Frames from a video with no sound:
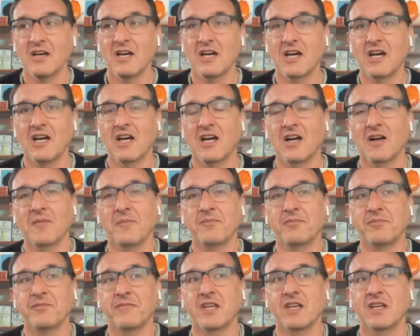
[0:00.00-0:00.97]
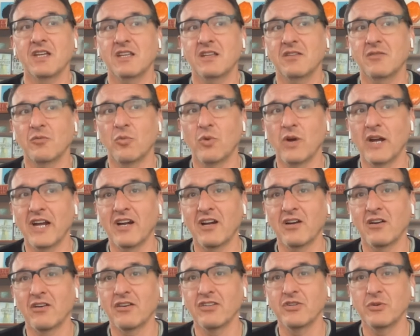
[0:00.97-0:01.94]
um,
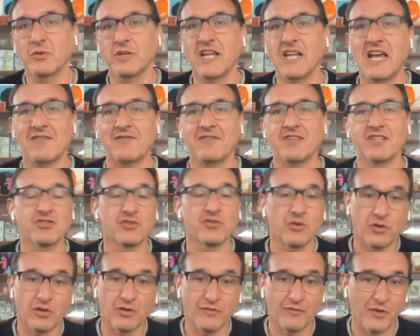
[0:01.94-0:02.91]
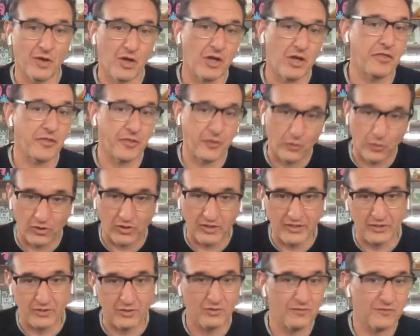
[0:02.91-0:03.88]
where you would have this sort of
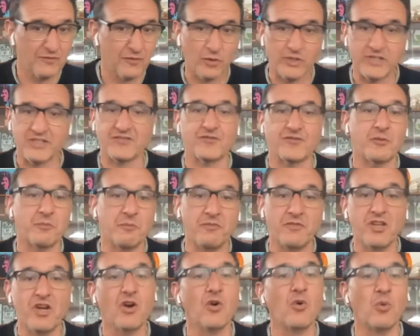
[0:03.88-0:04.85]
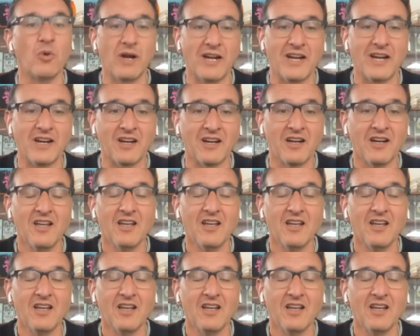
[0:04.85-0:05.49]
authorial voice from nowhere,